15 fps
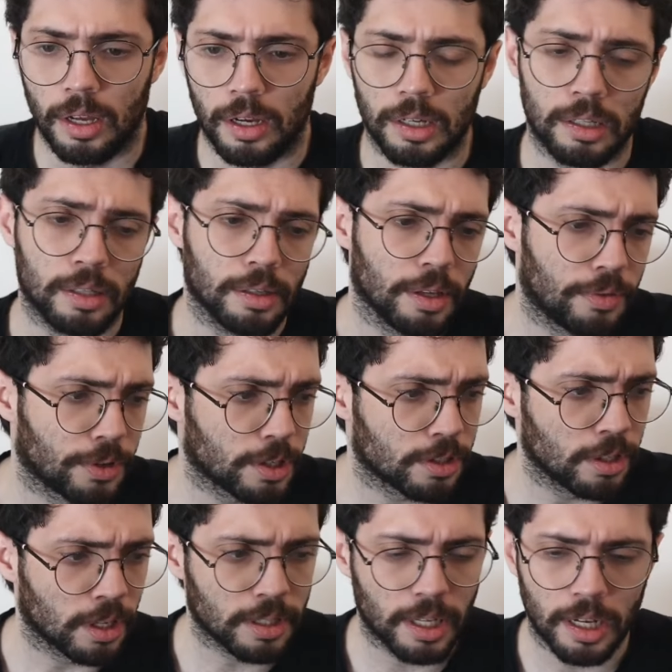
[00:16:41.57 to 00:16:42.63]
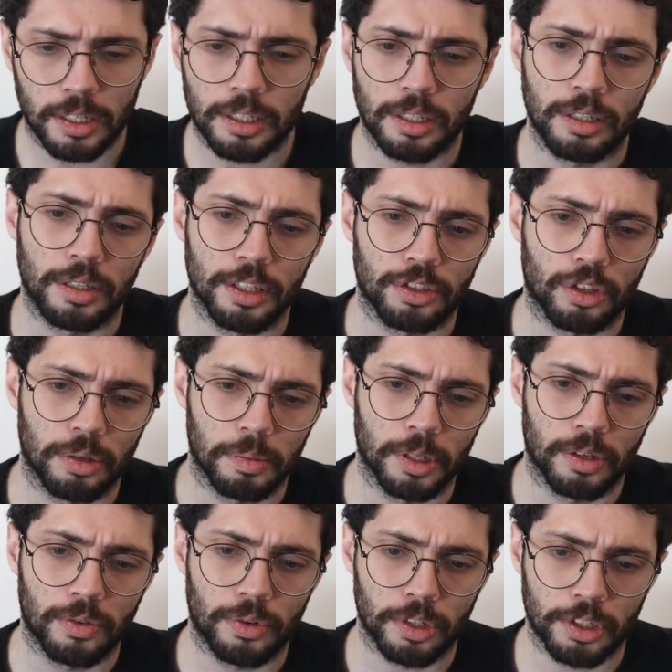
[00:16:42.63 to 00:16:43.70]
If it is not that, it's going to be
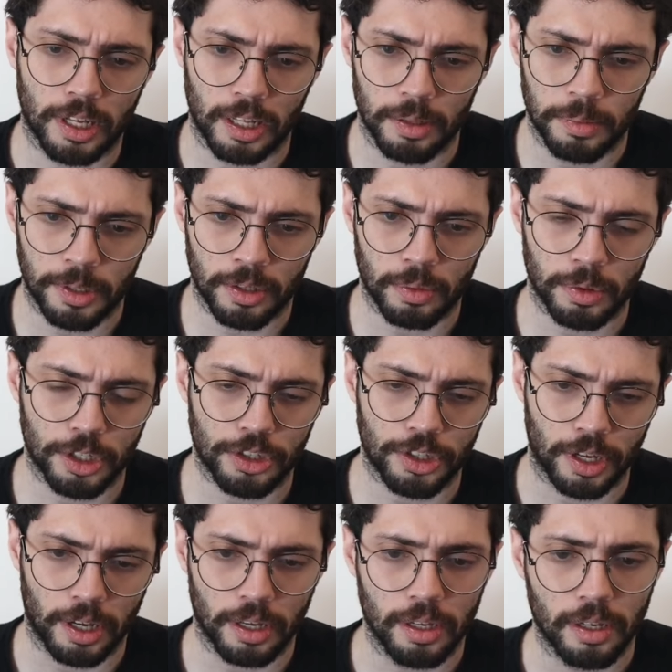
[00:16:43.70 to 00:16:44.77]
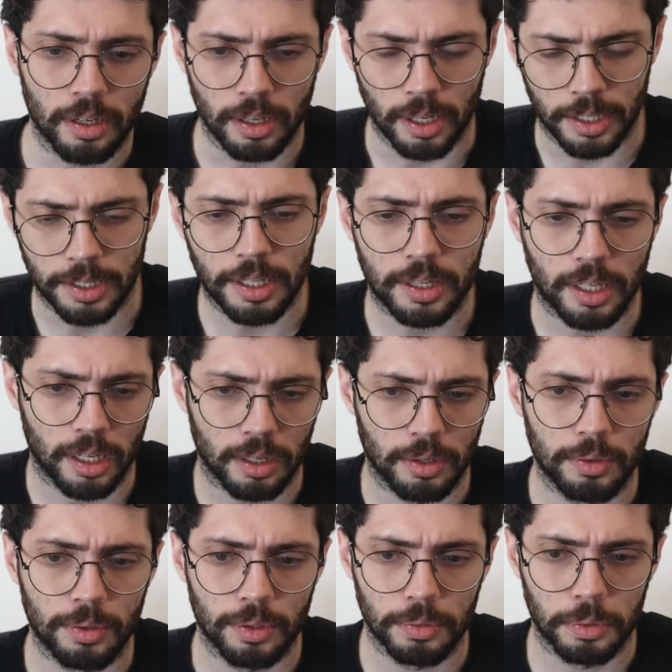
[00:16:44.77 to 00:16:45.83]
the first element, which is A, and the
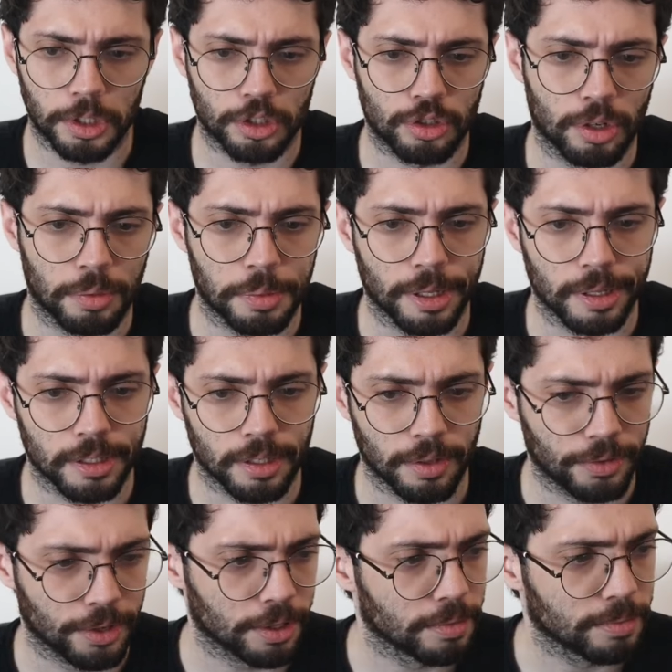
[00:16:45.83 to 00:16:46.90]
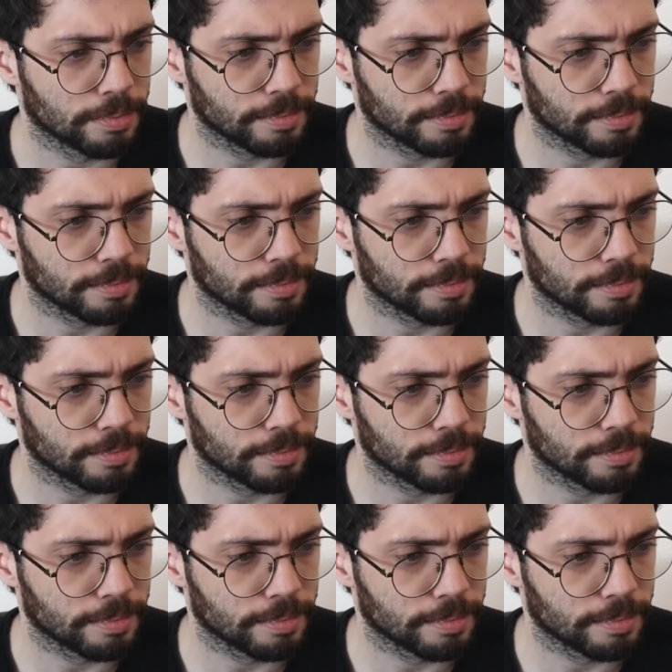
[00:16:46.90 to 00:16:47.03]
tail, which is going to be a list of A.